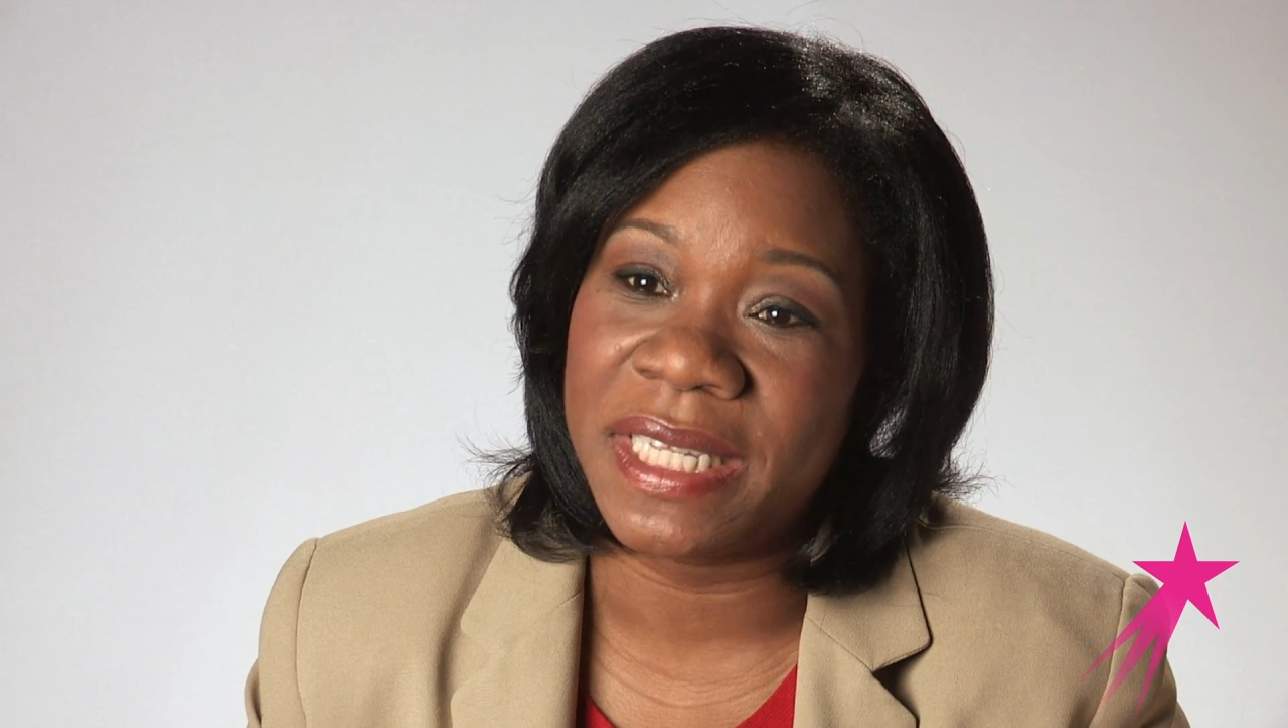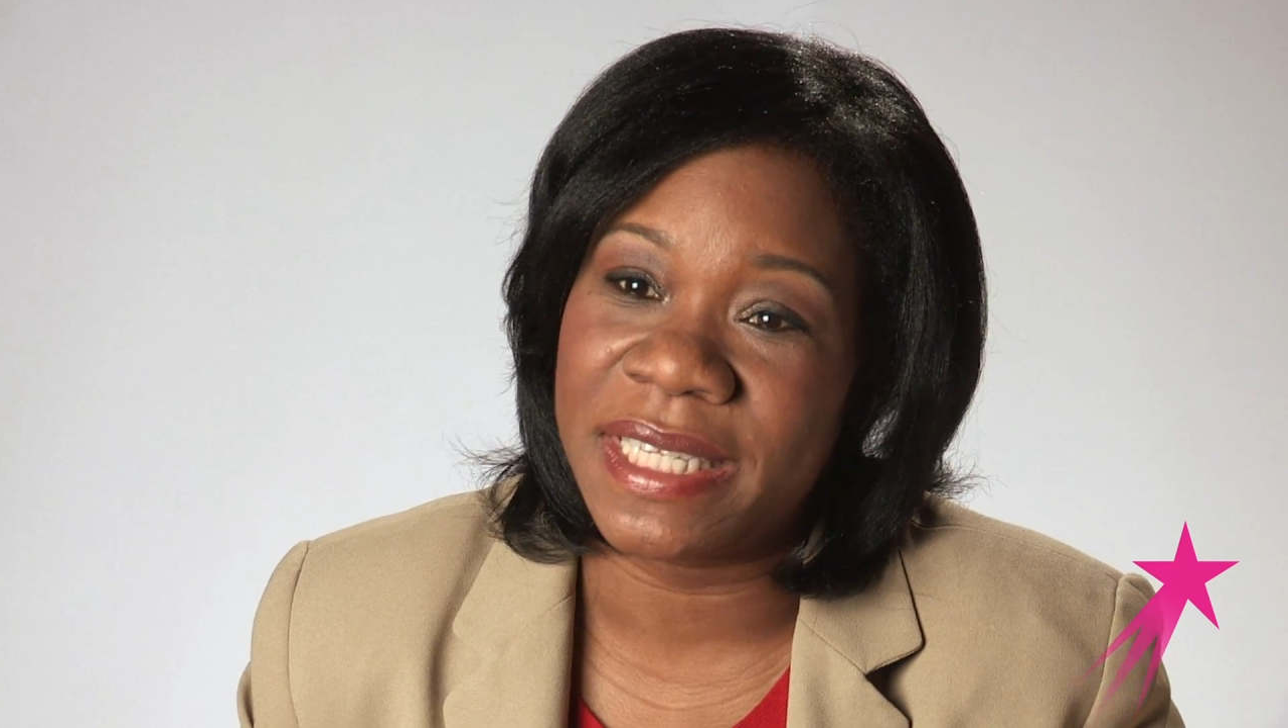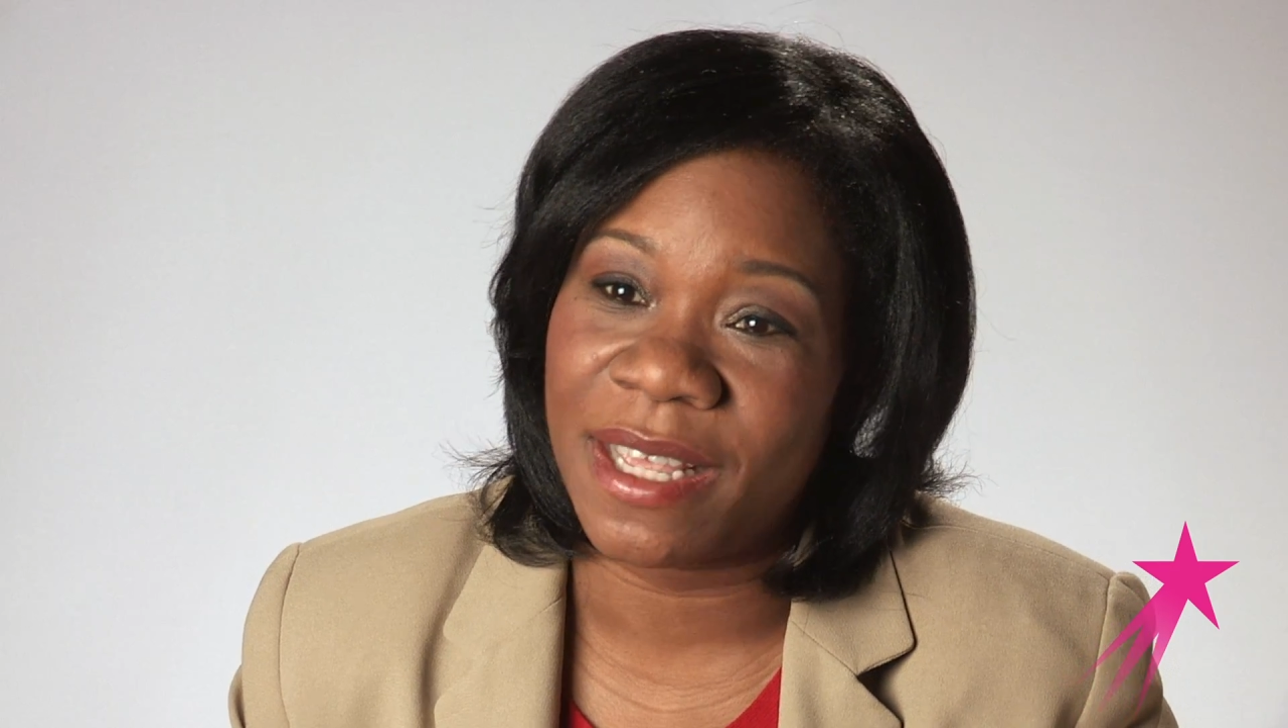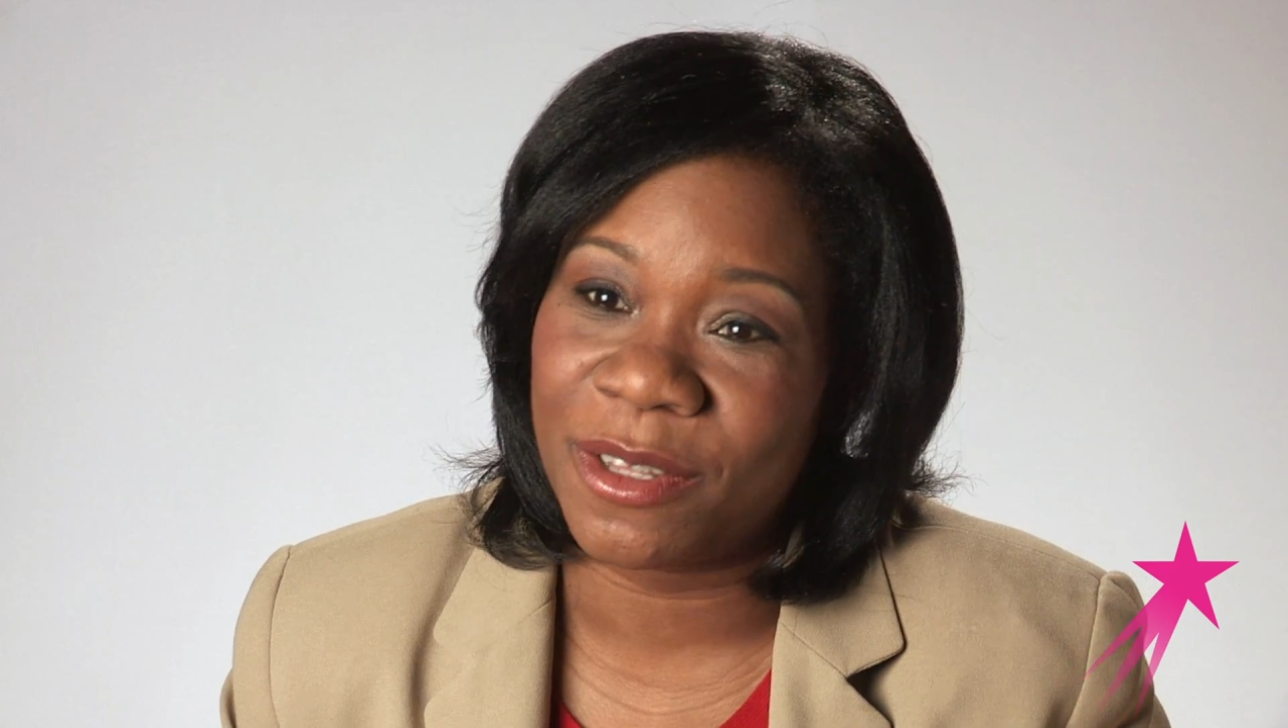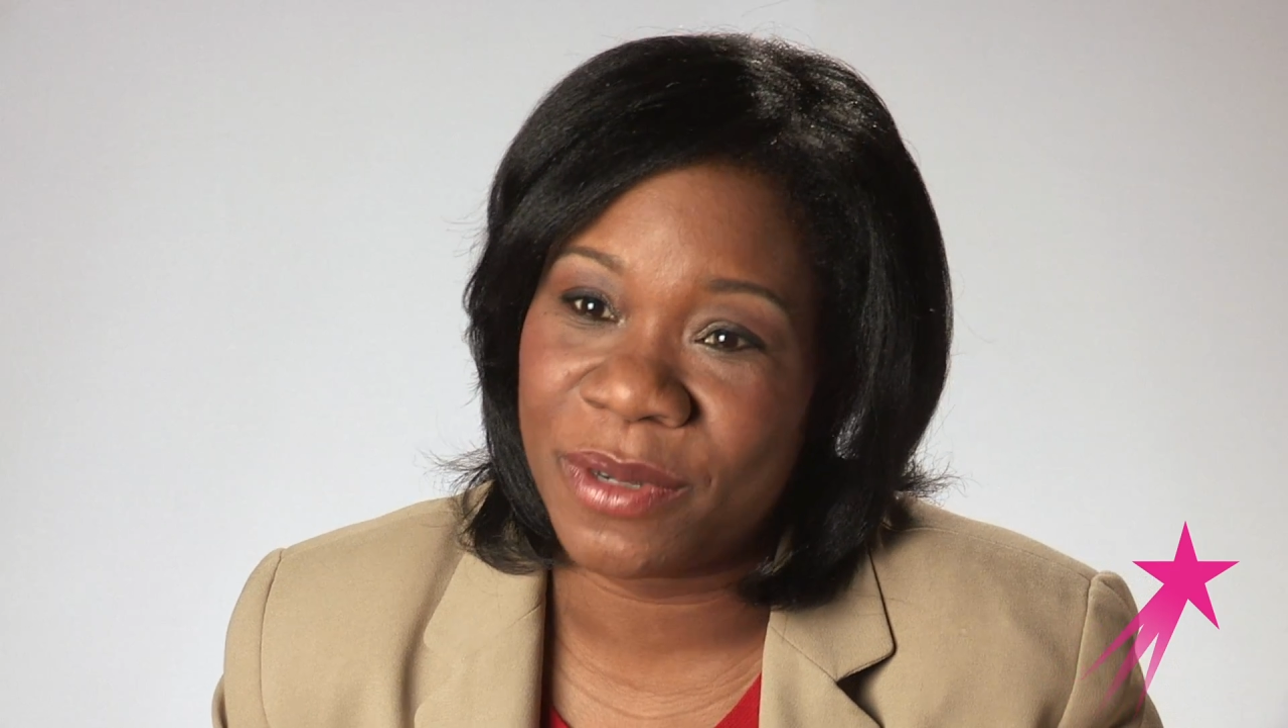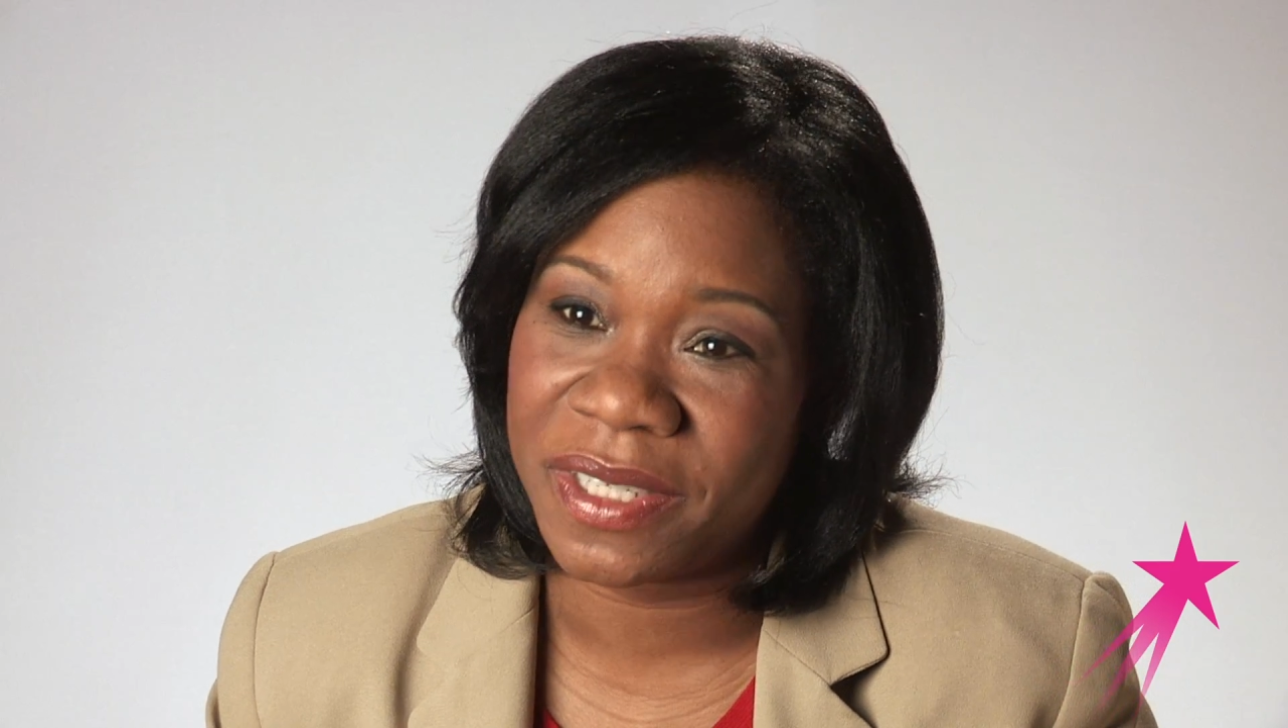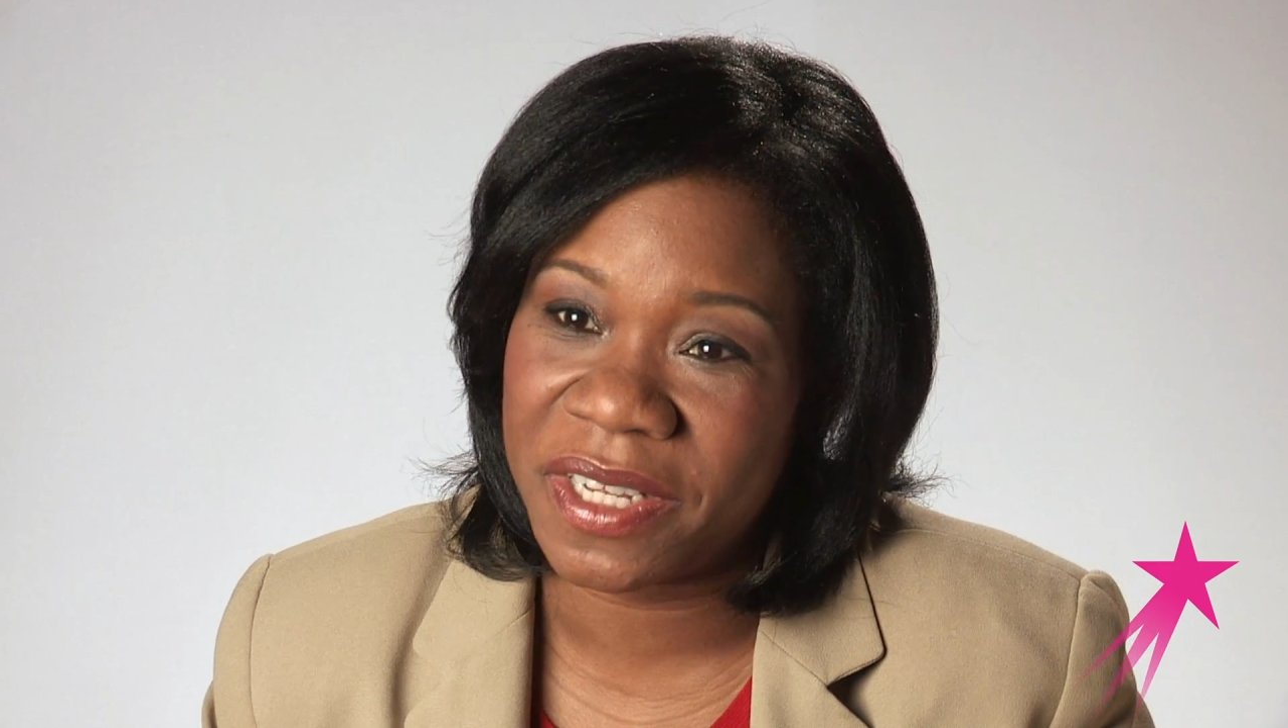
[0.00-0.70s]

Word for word: East Saint Louis